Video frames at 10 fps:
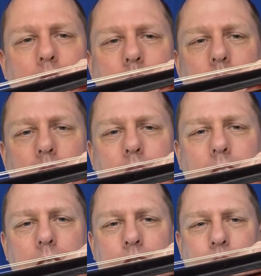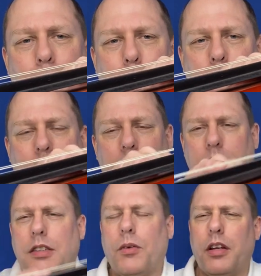the the fretboard there.
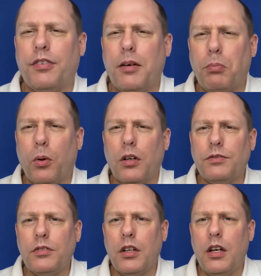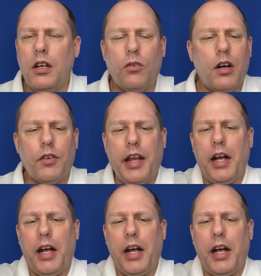It's not really fretboard, whatever they